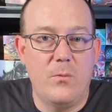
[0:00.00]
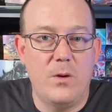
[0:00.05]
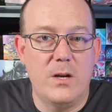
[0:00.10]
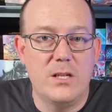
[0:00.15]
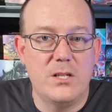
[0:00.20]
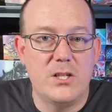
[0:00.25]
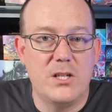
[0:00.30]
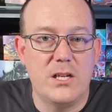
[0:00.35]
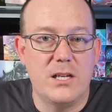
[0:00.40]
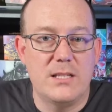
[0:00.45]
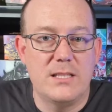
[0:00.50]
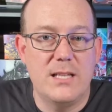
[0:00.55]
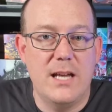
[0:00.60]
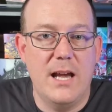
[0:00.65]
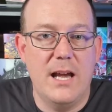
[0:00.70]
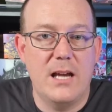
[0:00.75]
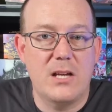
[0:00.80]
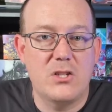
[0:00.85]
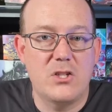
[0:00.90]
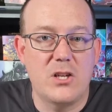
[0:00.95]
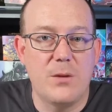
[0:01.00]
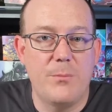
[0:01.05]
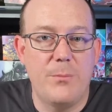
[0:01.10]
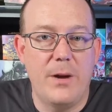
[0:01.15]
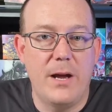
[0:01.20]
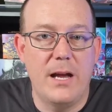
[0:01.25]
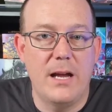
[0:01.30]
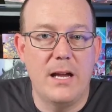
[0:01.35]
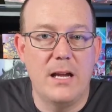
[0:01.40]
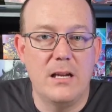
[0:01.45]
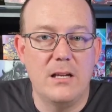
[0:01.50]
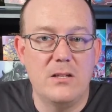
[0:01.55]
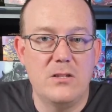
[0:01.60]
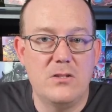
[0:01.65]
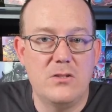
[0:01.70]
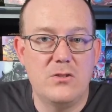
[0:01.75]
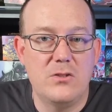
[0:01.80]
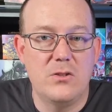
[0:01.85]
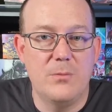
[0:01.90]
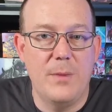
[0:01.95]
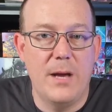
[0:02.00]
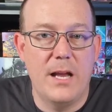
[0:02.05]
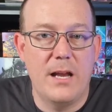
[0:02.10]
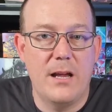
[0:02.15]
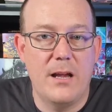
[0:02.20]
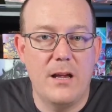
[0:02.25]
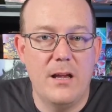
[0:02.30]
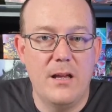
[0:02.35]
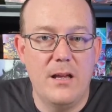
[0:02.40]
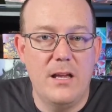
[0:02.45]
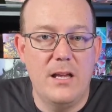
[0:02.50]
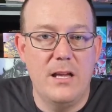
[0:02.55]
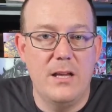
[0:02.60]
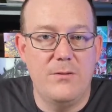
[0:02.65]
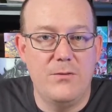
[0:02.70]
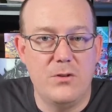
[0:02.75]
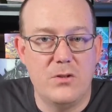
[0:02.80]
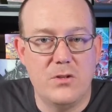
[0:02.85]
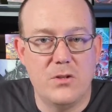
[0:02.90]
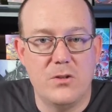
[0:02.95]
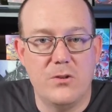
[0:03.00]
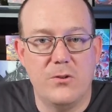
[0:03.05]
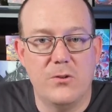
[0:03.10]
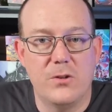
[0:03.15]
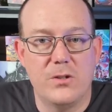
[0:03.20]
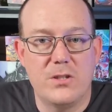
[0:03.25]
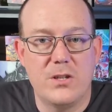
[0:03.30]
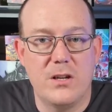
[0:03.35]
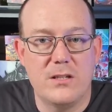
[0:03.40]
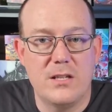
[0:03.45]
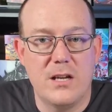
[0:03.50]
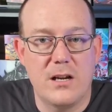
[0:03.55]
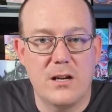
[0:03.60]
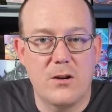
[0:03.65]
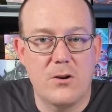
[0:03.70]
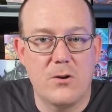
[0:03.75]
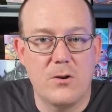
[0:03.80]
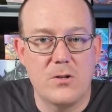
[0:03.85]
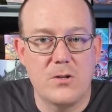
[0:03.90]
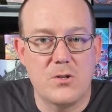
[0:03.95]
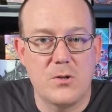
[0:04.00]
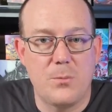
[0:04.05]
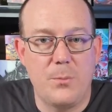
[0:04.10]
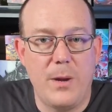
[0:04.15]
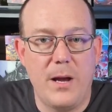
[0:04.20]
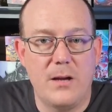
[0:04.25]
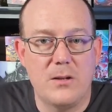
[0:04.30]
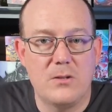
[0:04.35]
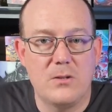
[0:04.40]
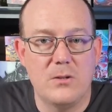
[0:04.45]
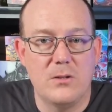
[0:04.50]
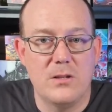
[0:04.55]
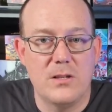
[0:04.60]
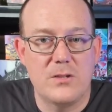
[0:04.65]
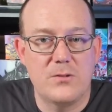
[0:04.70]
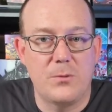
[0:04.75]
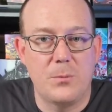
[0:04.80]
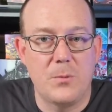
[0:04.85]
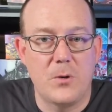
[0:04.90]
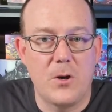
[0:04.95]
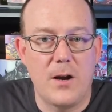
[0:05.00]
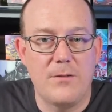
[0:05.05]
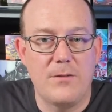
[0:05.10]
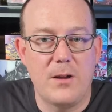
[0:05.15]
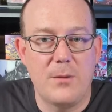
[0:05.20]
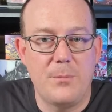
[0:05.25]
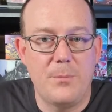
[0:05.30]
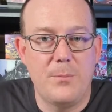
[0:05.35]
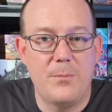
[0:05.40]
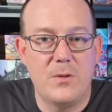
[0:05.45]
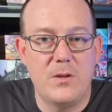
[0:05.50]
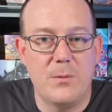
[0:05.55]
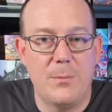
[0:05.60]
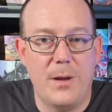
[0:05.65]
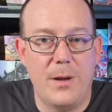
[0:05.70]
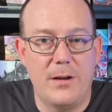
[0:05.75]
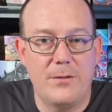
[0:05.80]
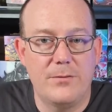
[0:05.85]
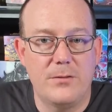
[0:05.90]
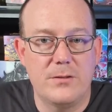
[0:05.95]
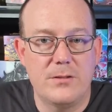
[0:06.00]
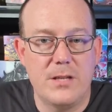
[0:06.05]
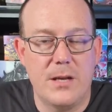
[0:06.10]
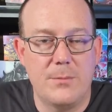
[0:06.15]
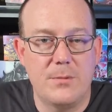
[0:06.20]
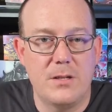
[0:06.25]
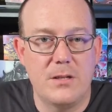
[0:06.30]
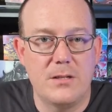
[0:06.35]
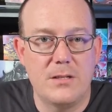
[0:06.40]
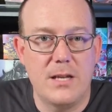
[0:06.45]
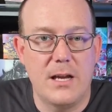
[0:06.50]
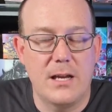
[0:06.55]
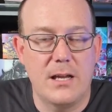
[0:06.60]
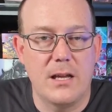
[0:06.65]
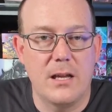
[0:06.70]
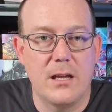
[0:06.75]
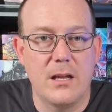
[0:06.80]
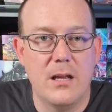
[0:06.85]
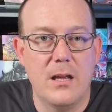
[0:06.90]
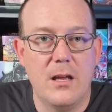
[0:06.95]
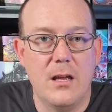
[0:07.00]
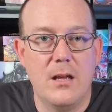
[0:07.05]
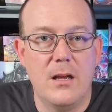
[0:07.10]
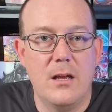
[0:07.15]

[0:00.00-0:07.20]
When she attacks, you can pay 2 mana. If you do, you return target creature with power 2 or less from your graveyard to the battlefield tapped and attacking.